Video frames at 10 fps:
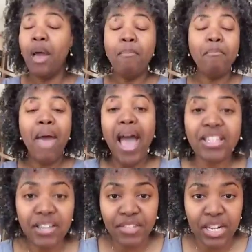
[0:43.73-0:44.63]

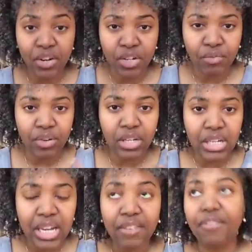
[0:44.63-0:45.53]
massive tears of
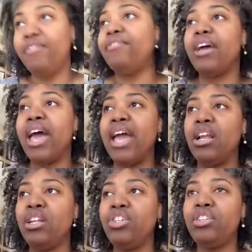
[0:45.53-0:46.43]
relief
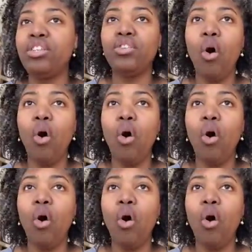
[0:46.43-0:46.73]
and just this